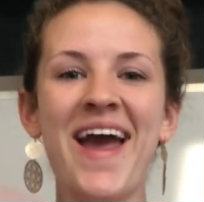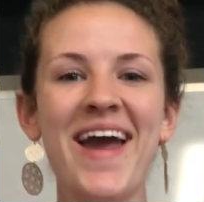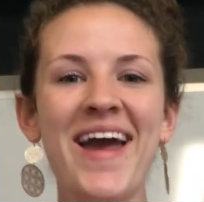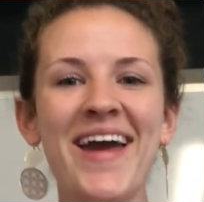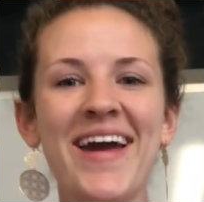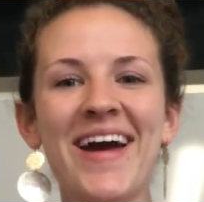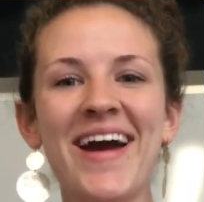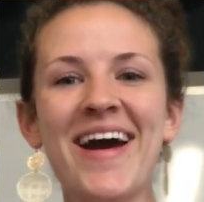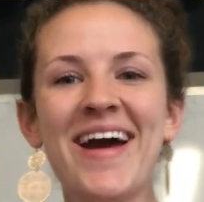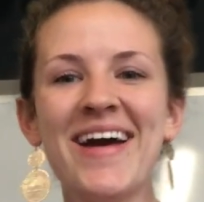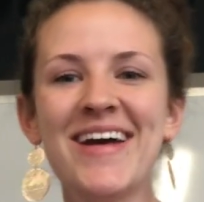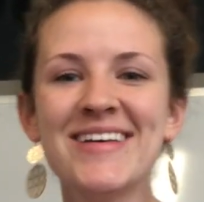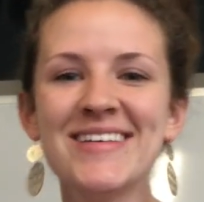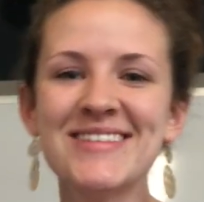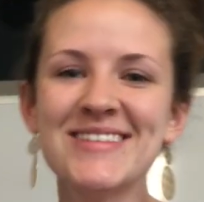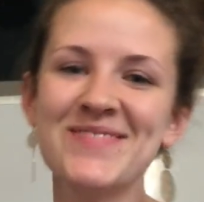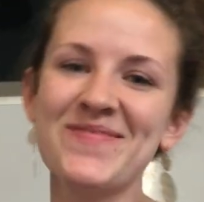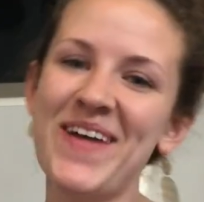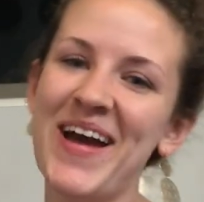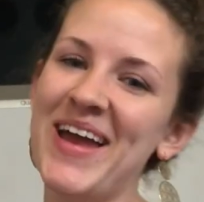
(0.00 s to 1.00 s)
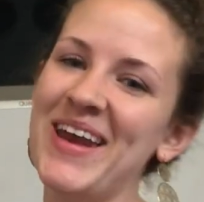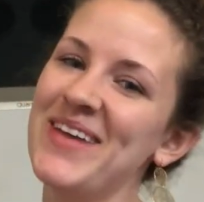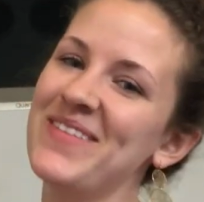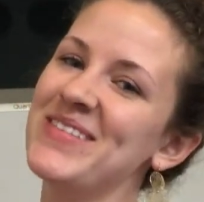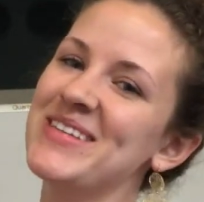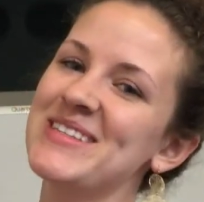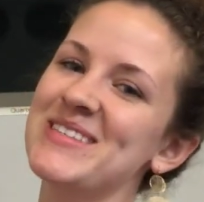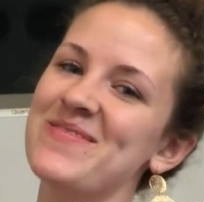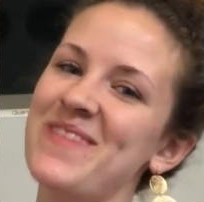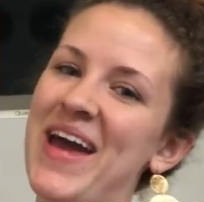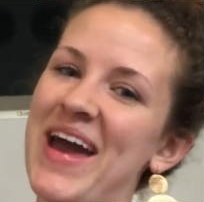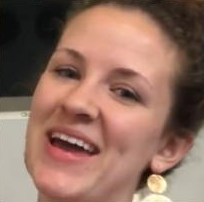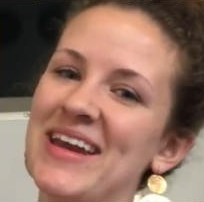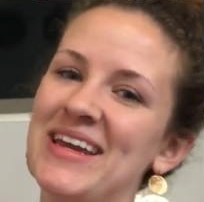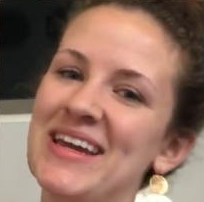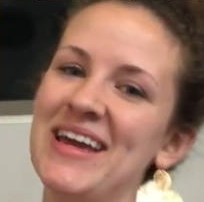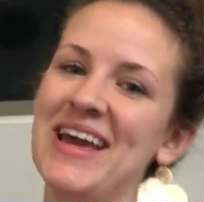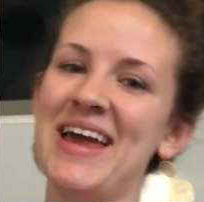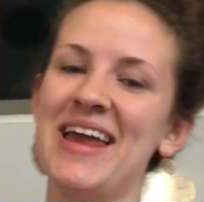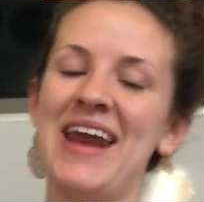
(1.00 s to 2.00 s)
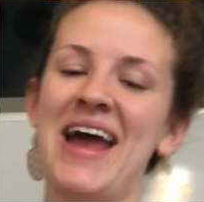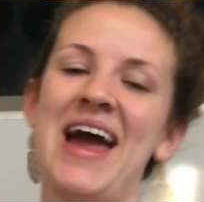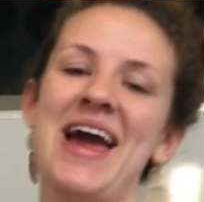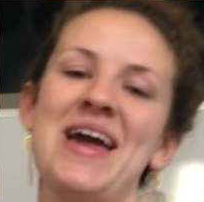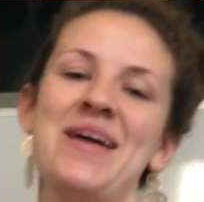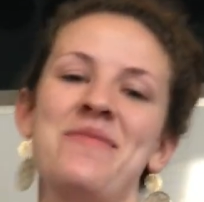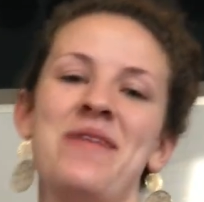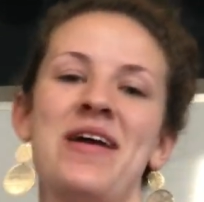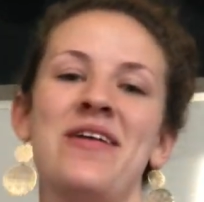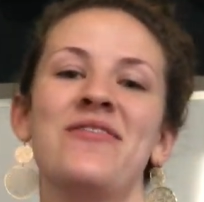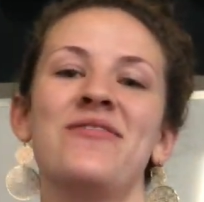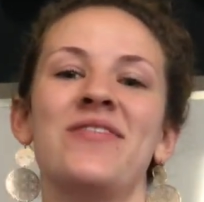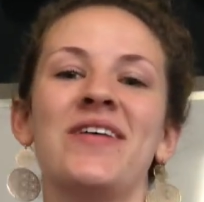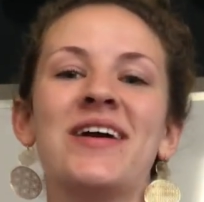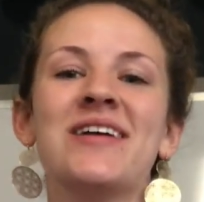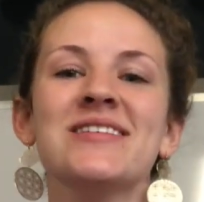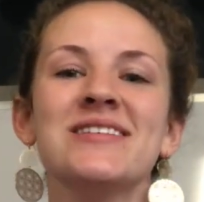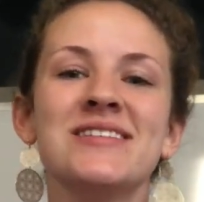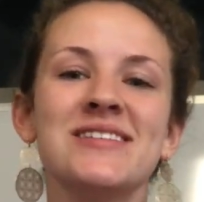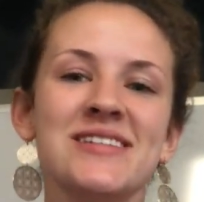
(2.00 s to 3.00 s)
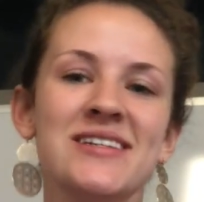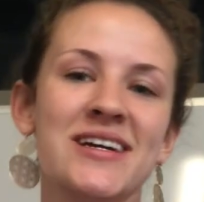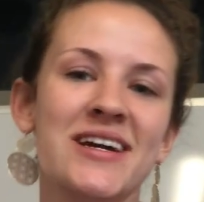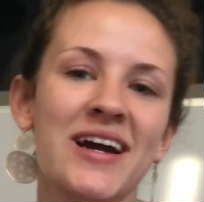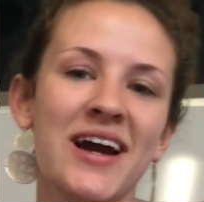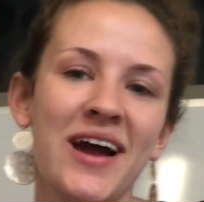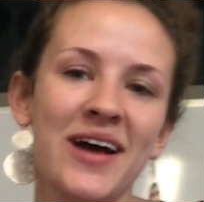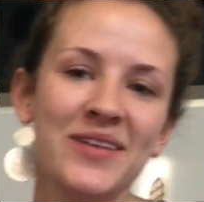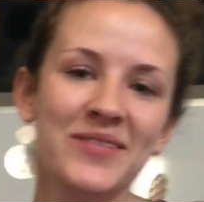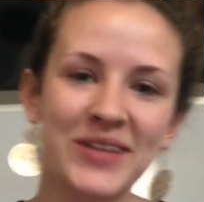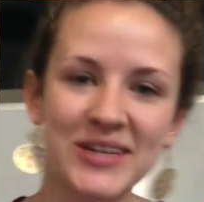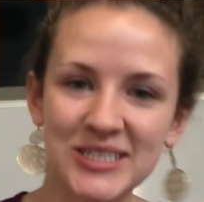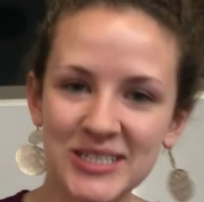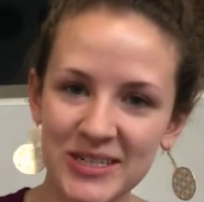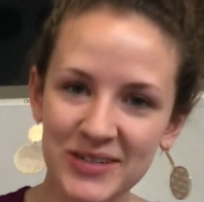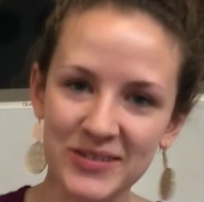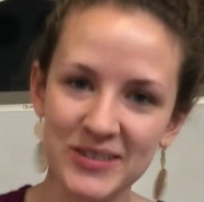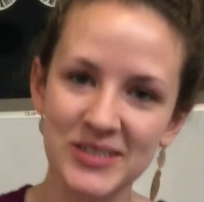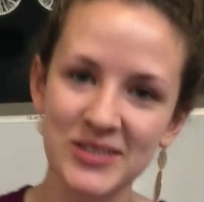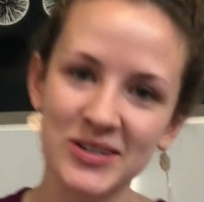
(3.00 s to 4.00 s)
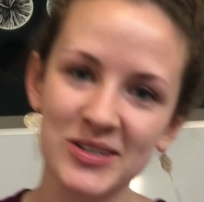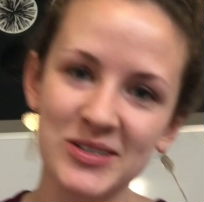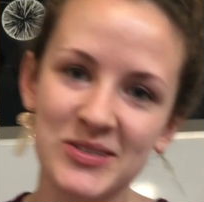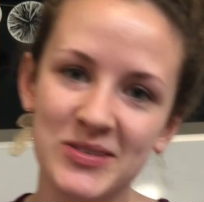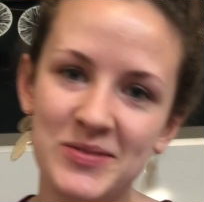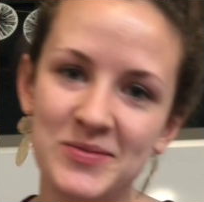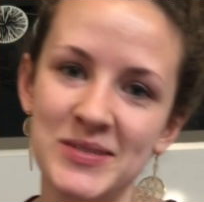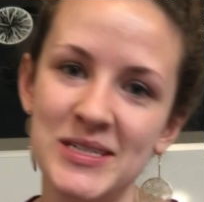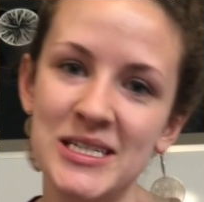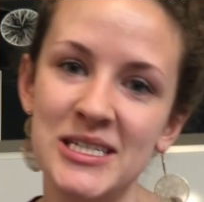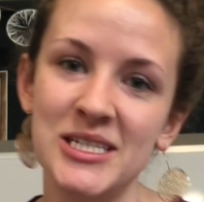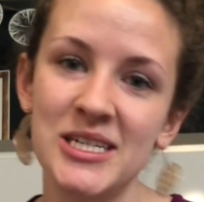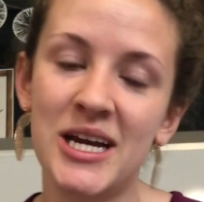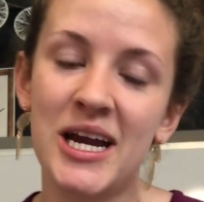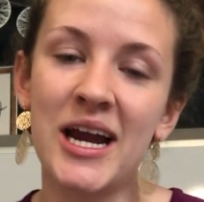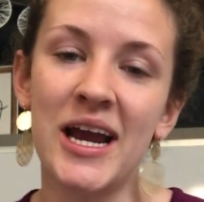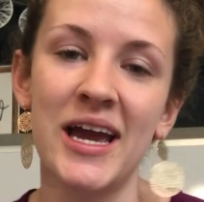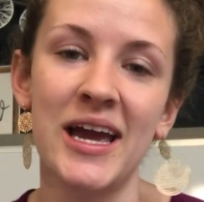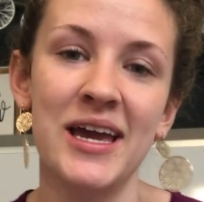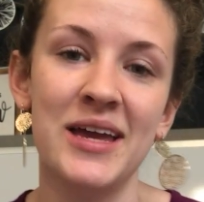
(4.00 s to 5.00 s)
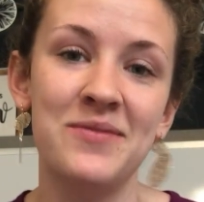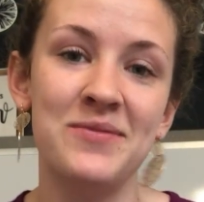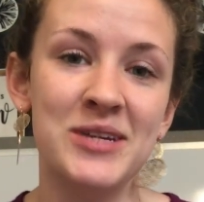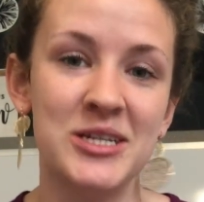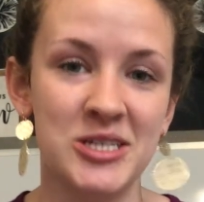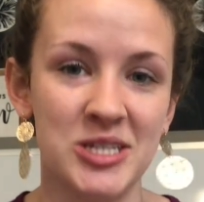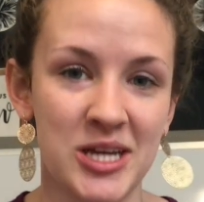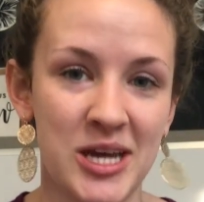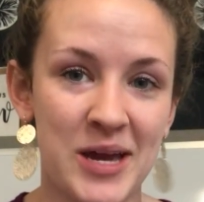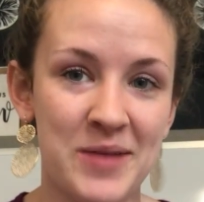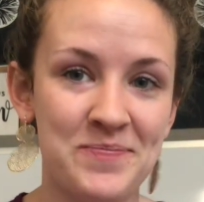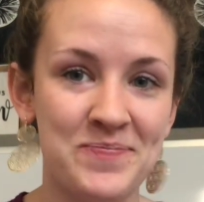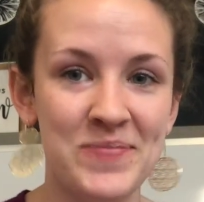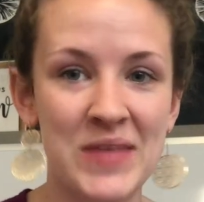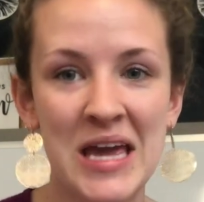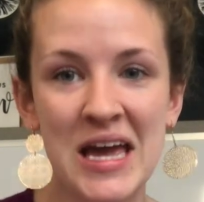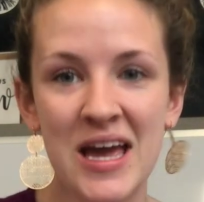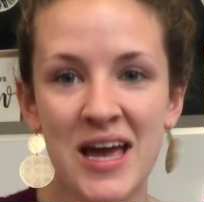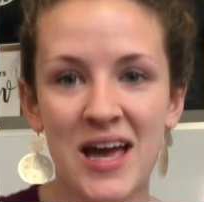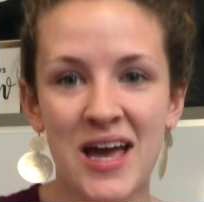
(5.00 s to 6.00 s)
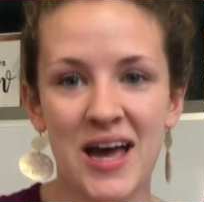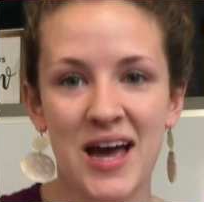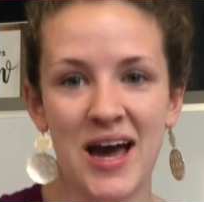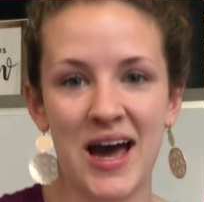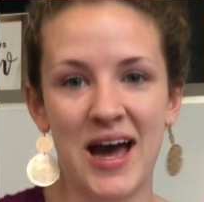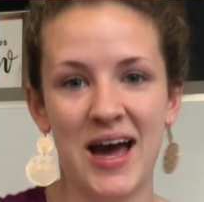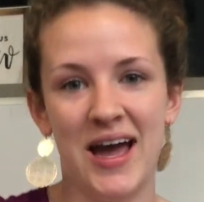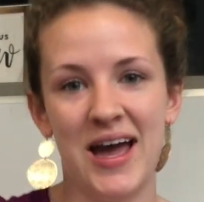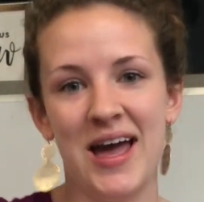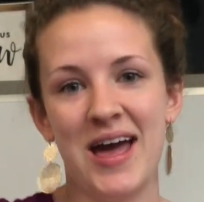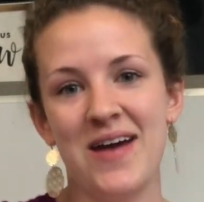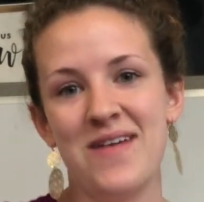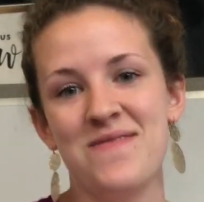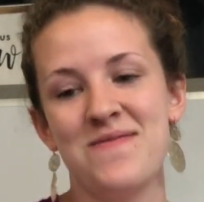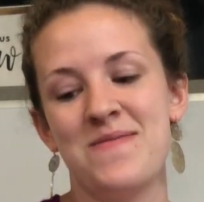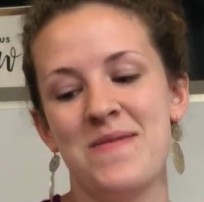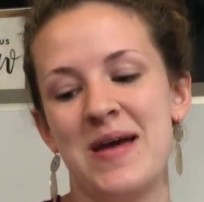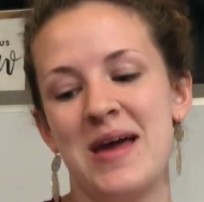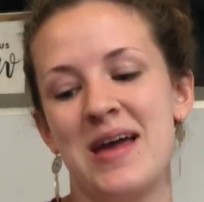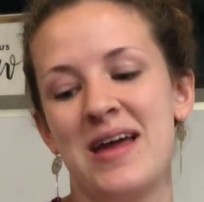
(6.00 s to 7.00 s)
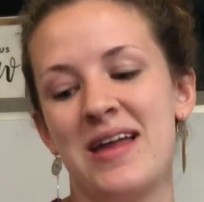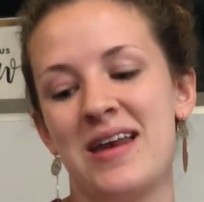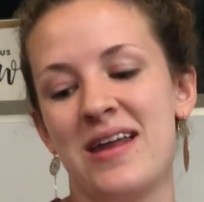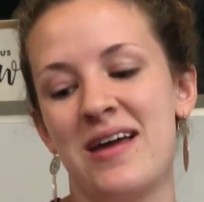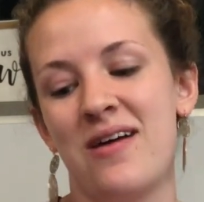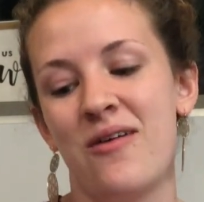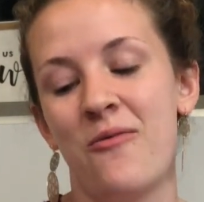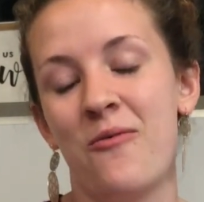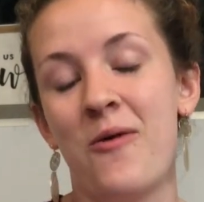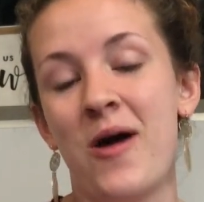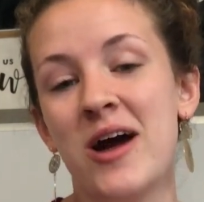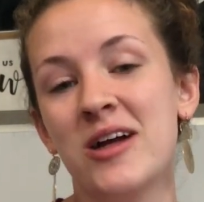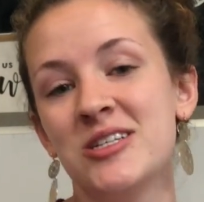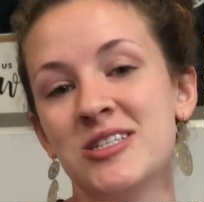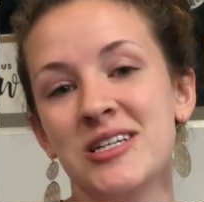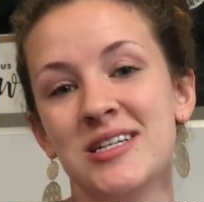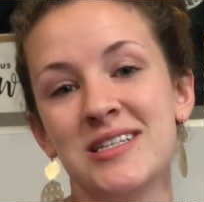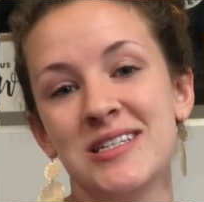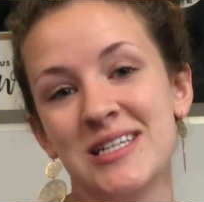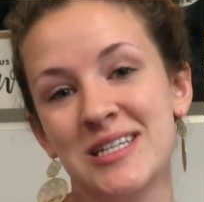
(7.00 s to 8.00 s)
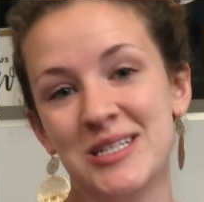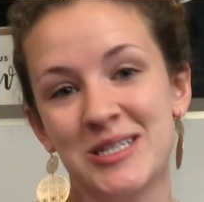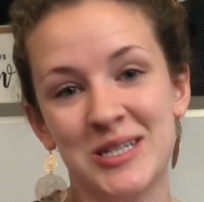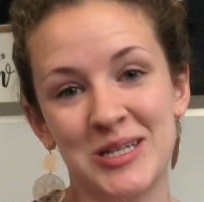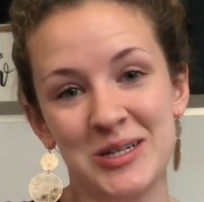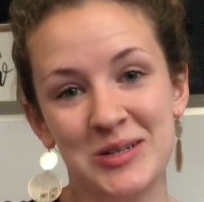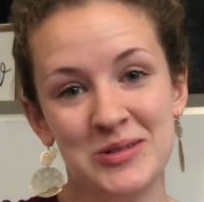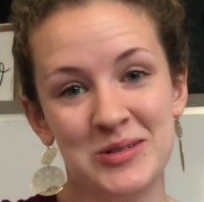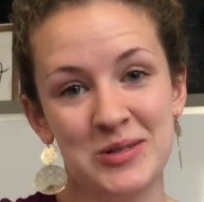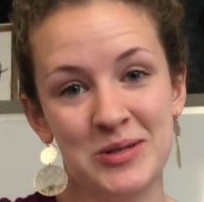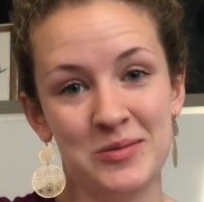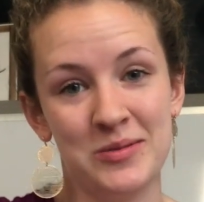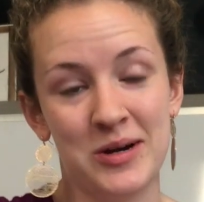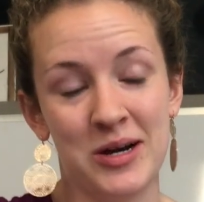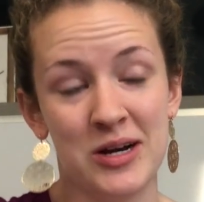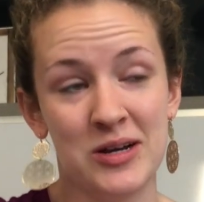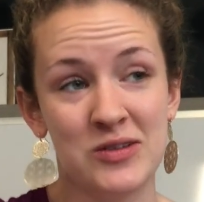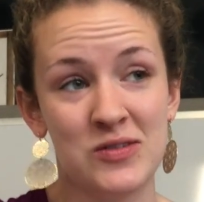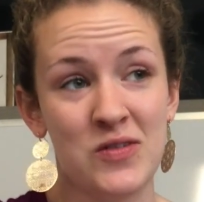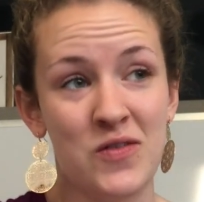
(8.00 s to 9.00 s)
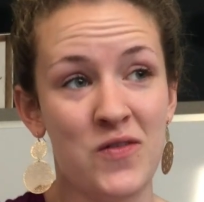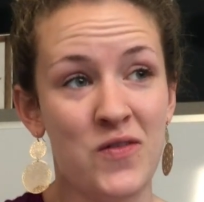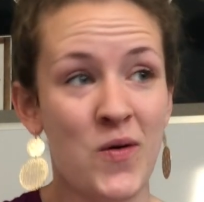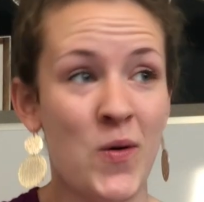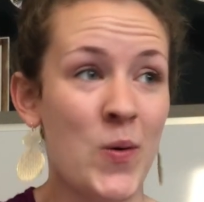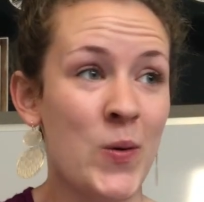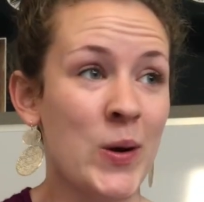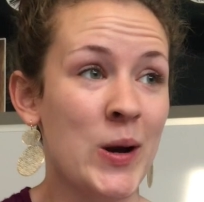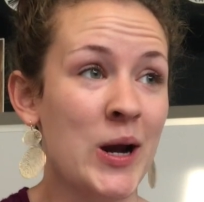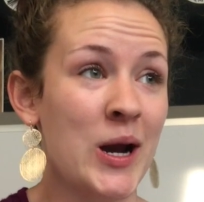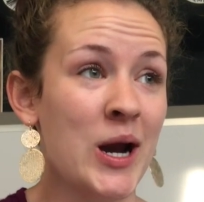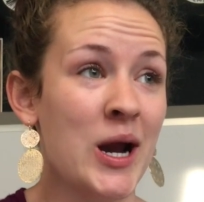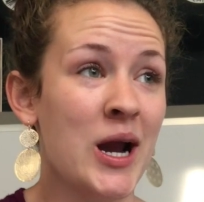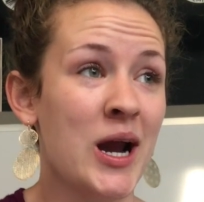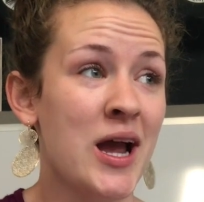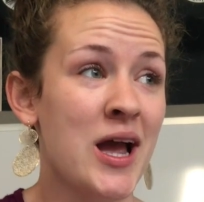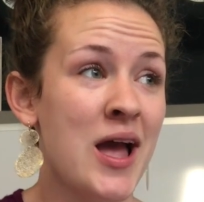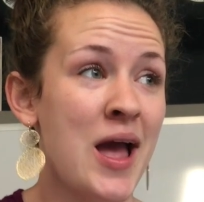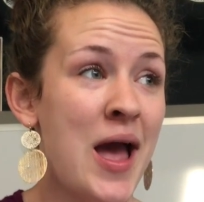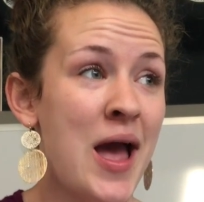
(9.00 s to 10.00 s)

Hey guys, my name is Maddie and I am a first year elementary resource room teacher in Michigan. I have been watching teacher YouTubers for